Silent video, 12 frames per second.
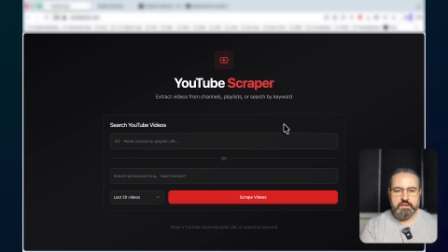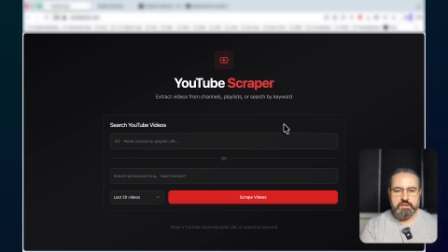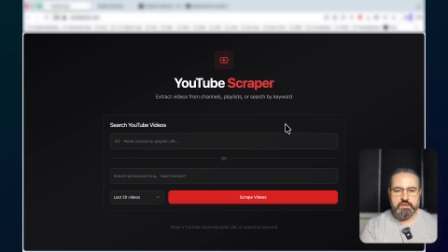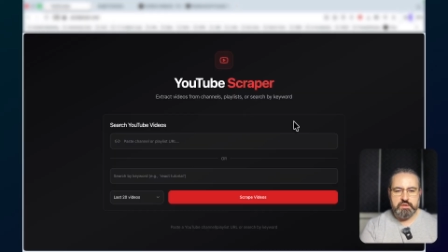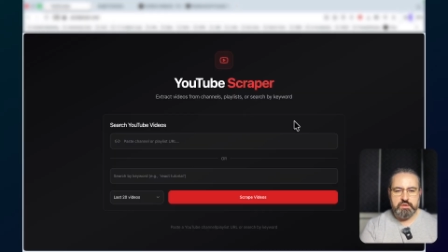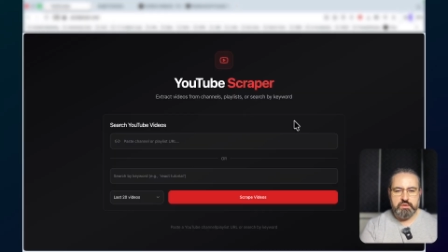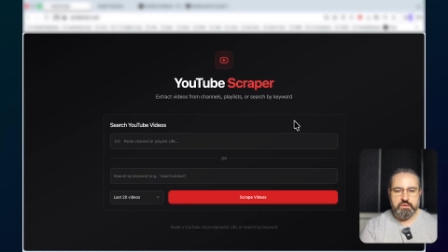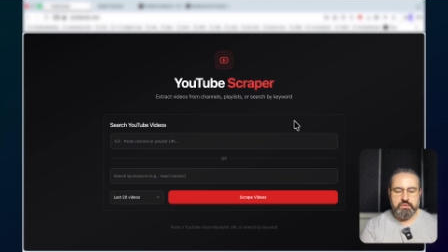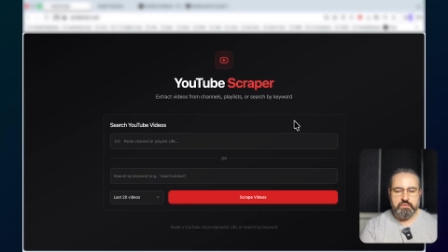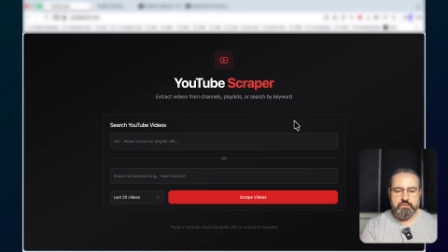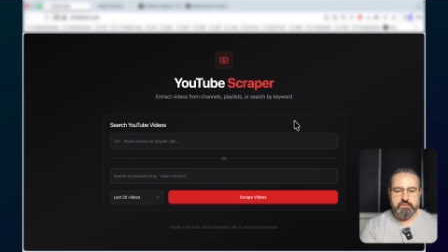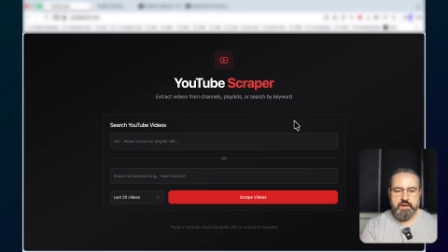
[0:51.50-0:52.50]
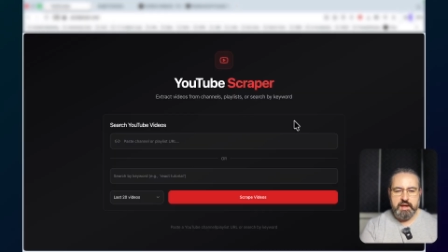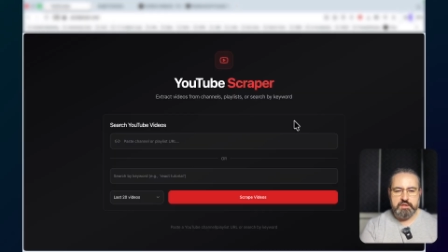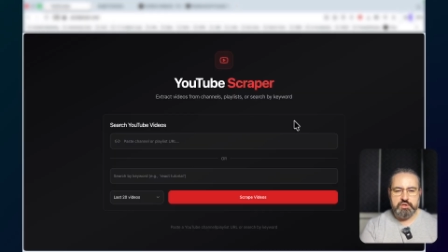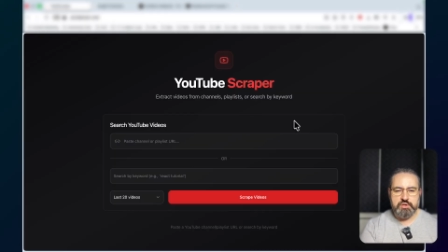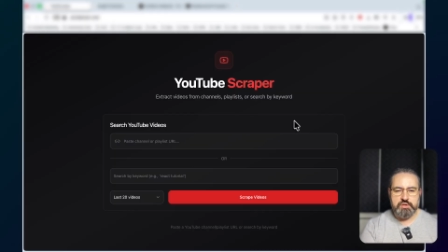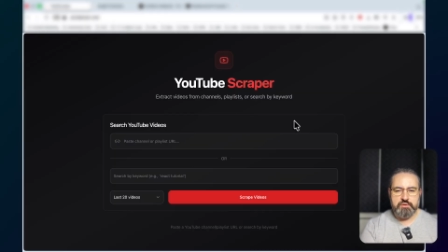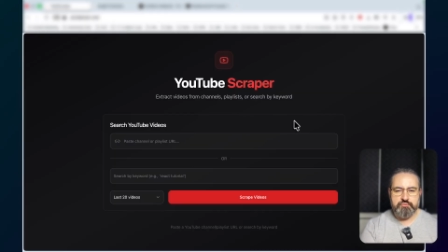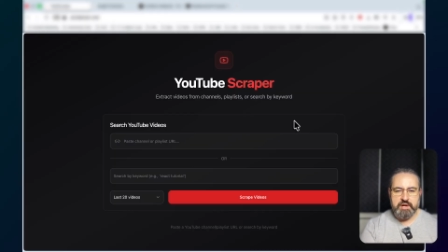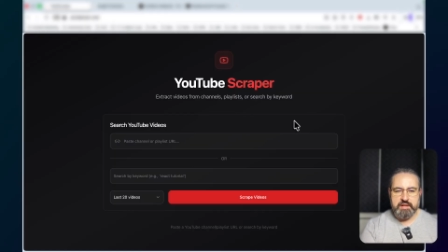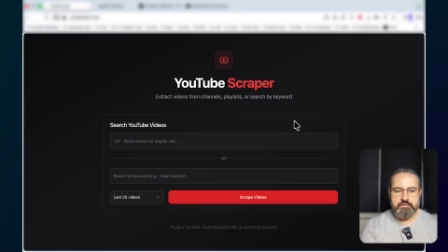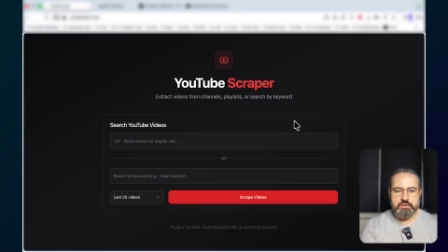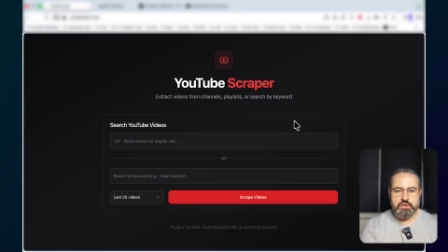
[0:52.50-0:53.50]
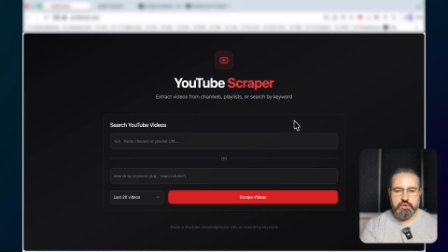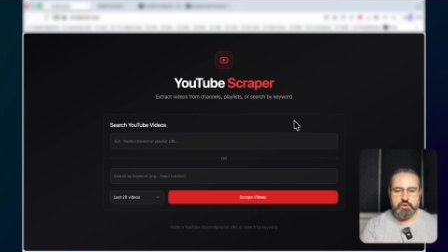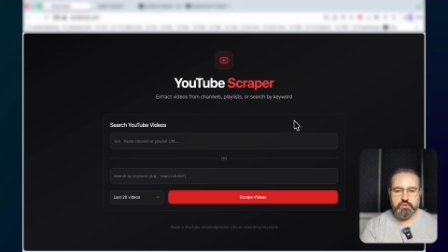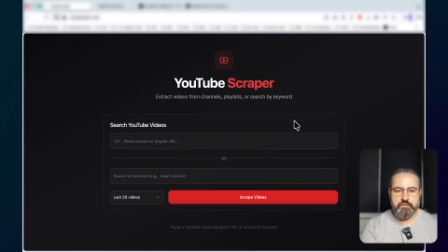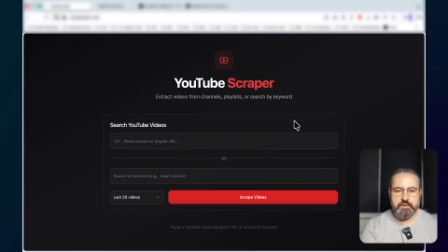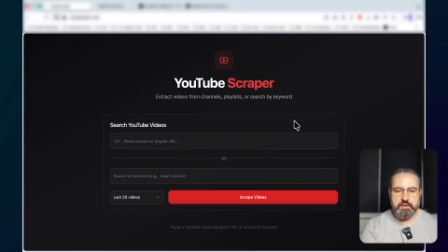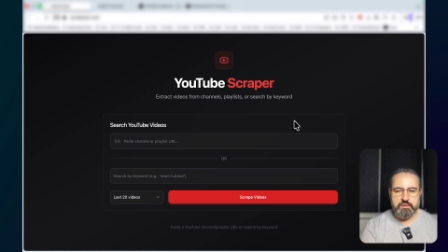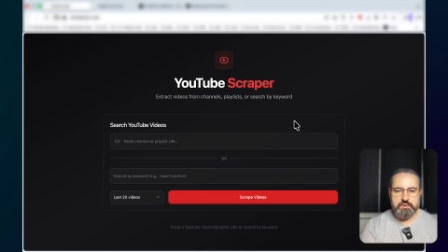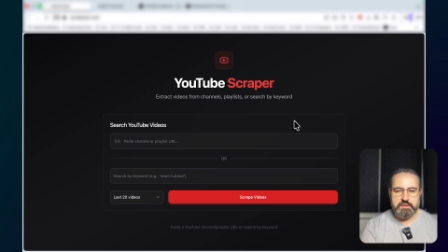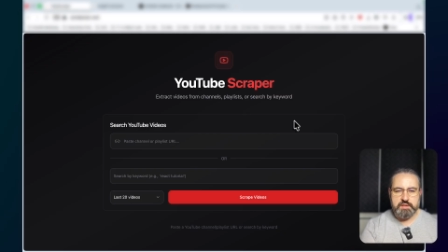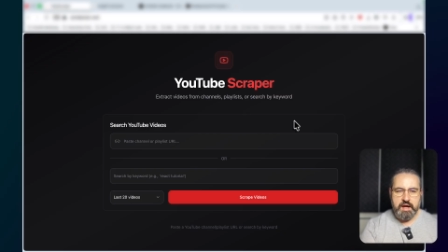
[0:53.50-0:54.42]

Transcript: to fetch relevant YouTube videos.